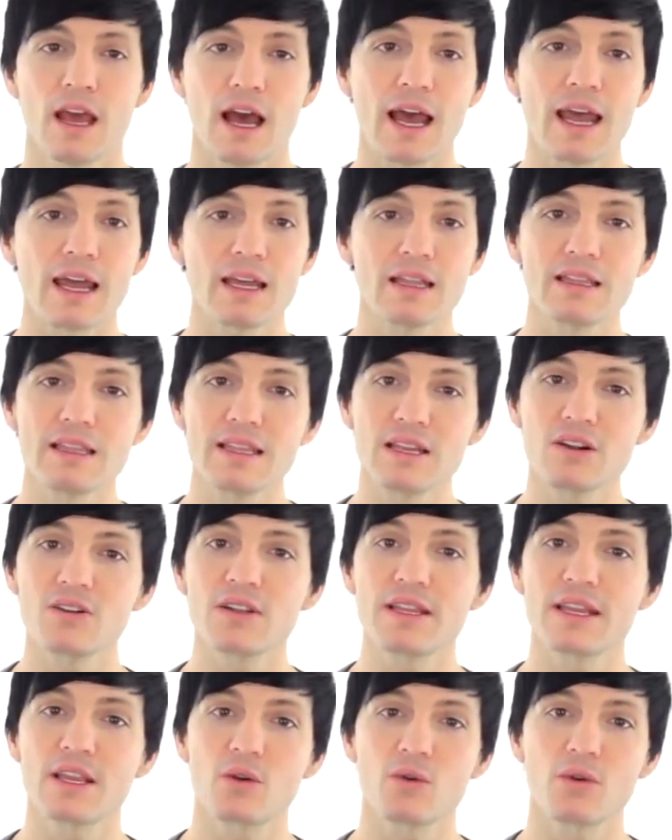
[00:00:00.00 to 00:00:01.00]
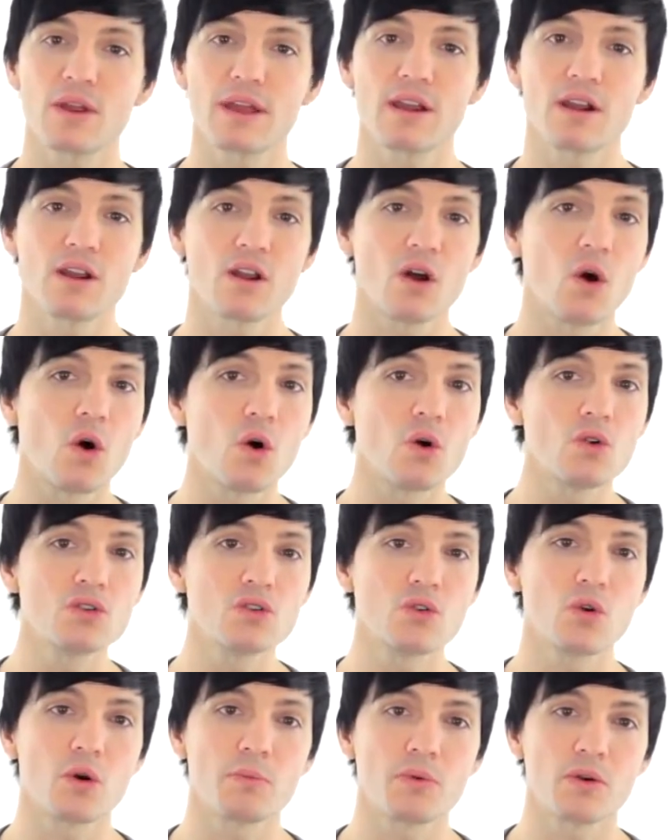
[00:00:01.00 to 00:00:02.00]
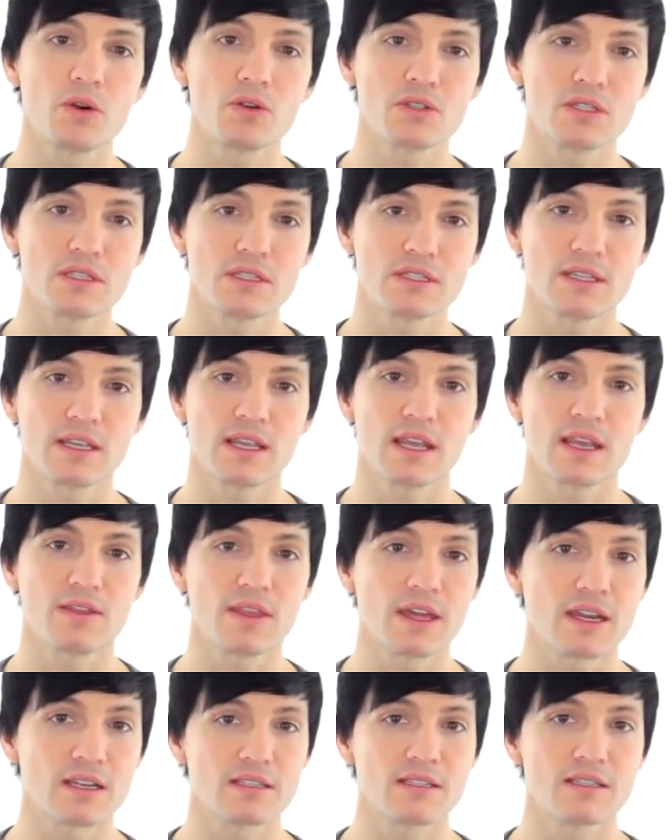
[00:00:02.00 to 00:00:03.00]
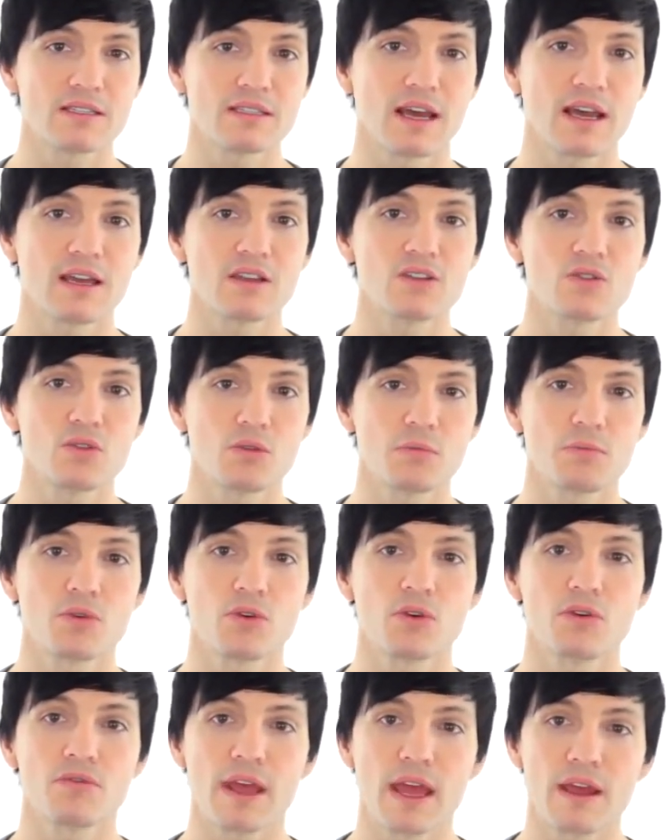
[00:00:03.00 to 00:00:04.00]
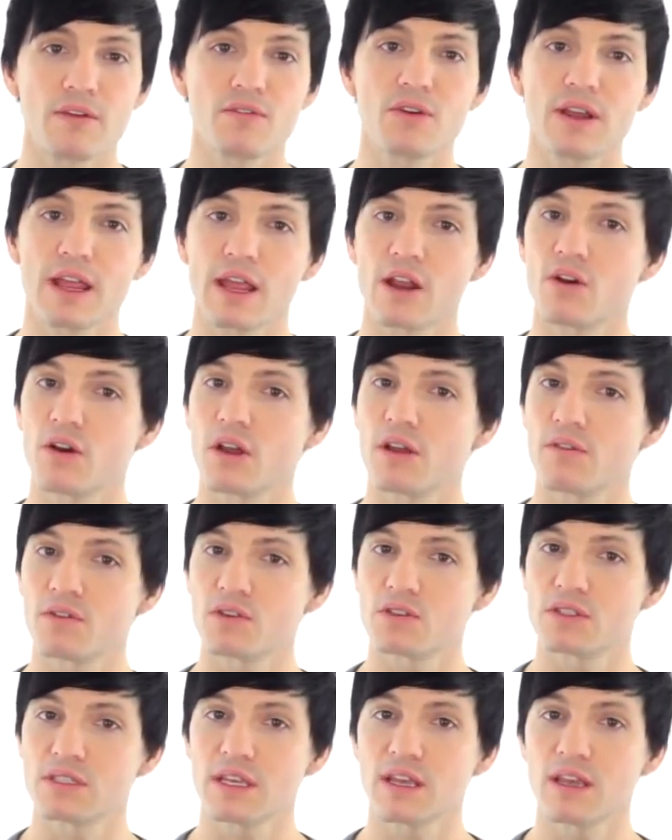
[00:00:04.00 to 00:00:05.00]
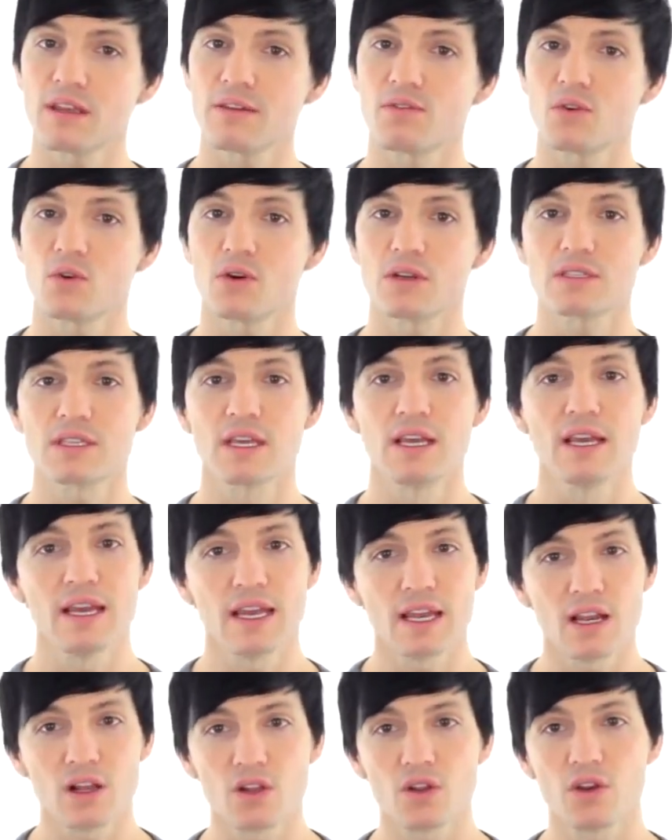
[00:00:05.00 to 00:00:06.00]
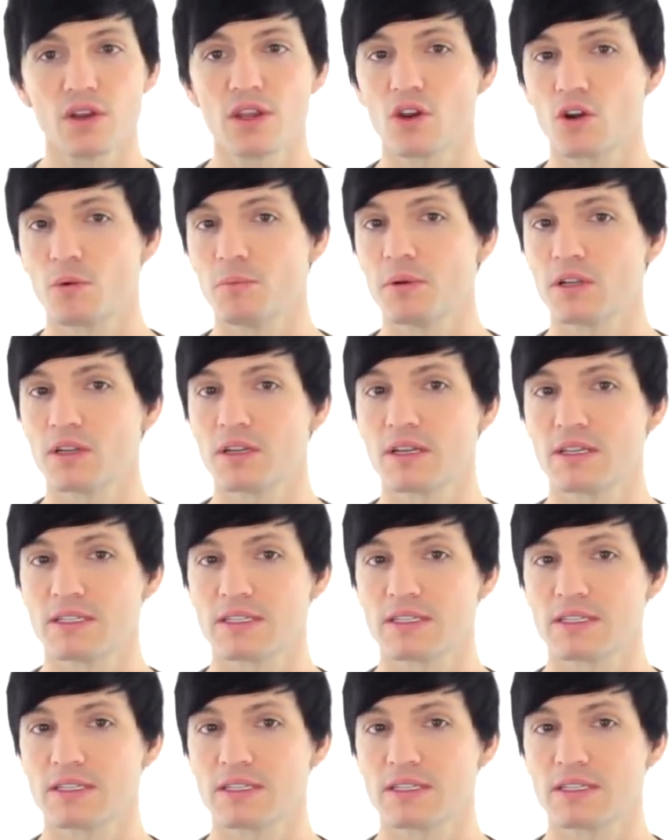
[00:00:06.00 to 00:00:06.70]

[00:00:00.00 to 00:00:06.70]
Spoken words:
I had literally created a whole new approach to singing that is designed to improve every area of your singing voice, including your ability